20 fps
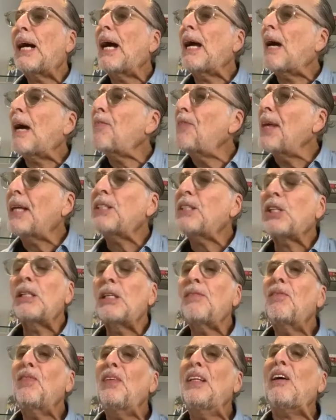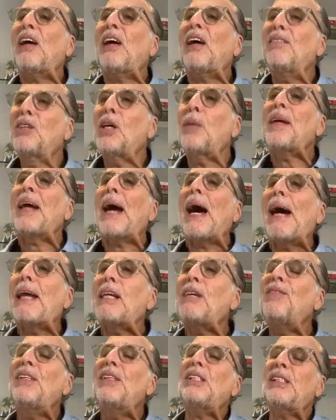I think it's good coming out
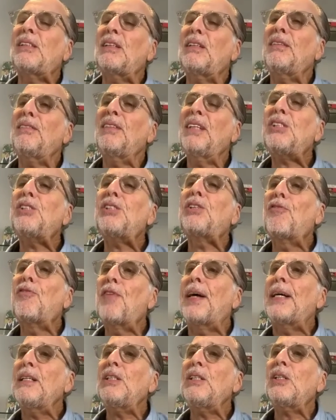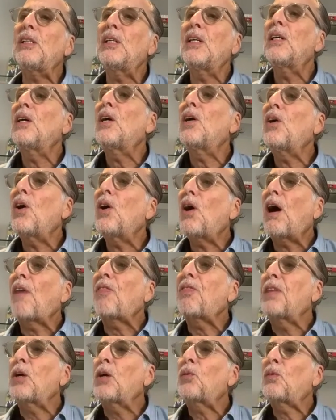of this event. I
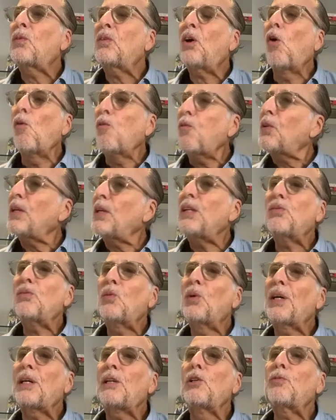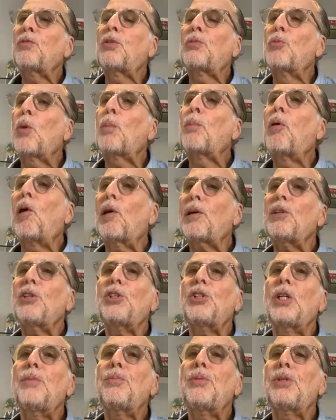think hopefully we're going to look for more
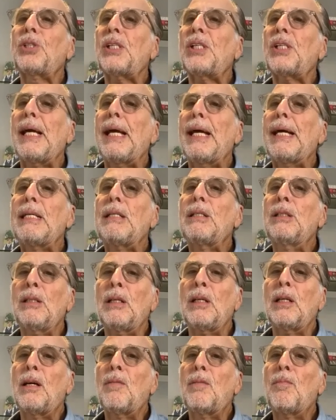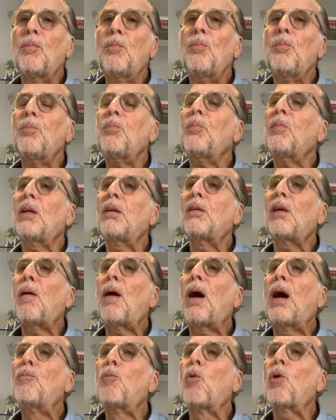partnerships and a
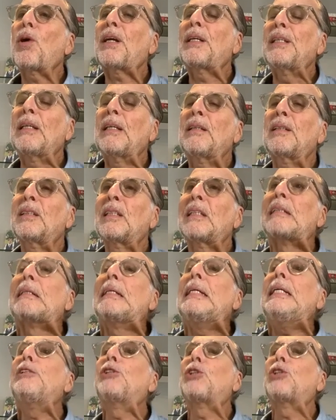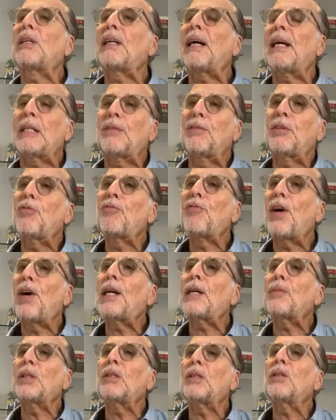more collegial kind of an
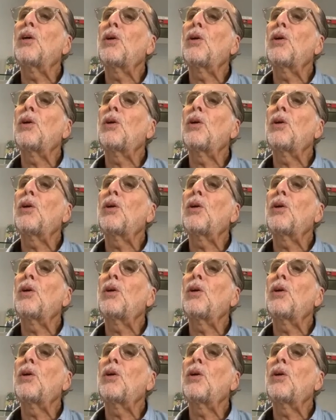environment